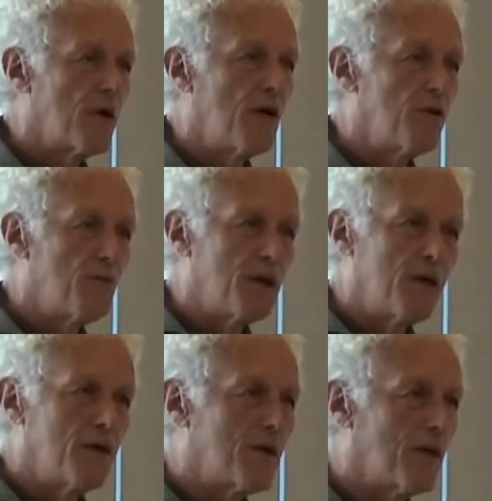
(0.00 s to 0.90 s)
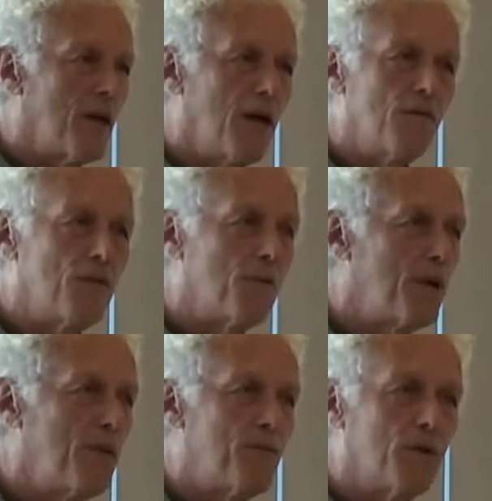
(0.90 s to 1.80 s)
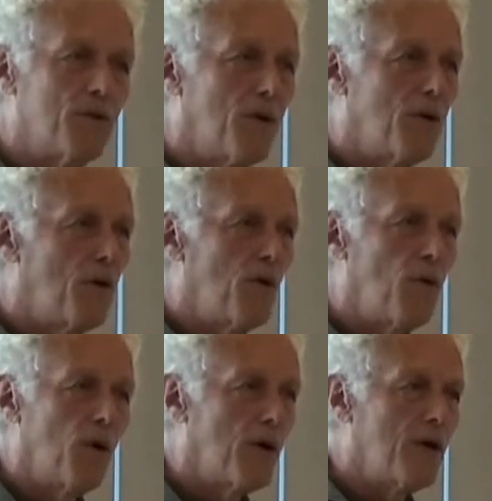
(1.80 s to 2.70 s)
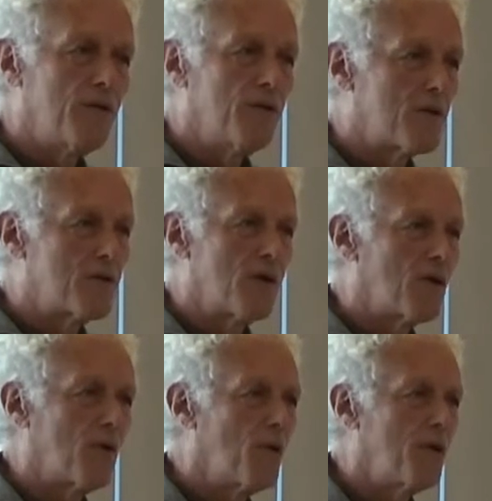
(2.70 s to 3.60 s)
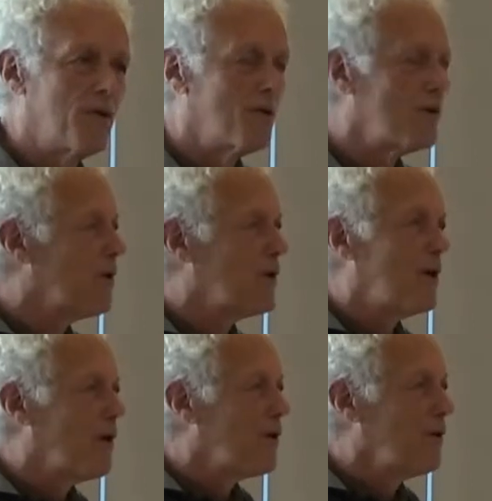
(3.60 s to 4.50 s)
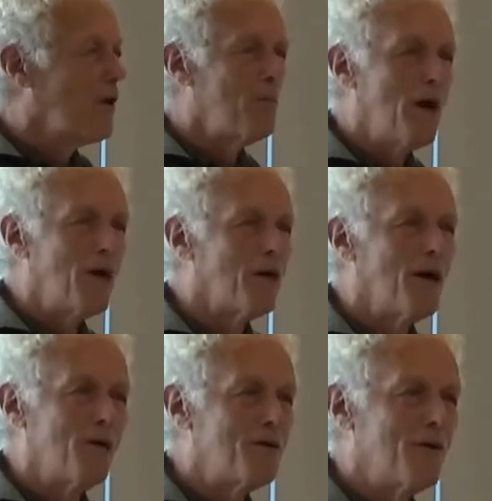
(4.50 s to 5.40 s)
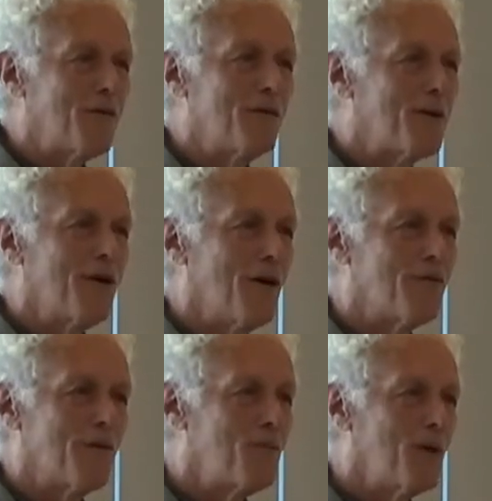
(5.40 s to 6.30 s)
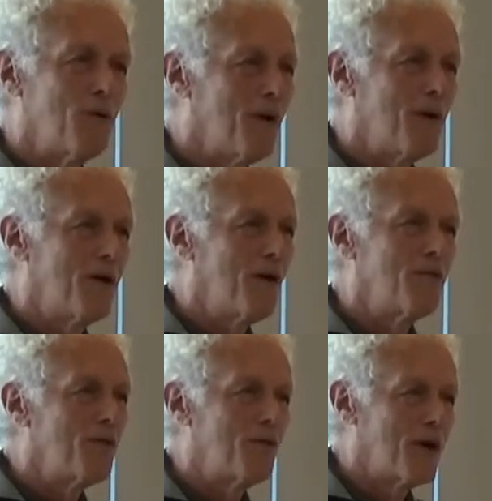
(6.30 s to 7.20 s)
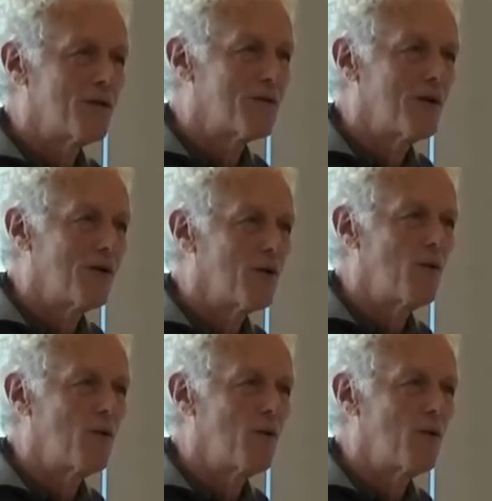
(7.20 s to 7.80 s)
And you begin to love the people who are in this circle with you, no matter how different they are from you in 100,000 other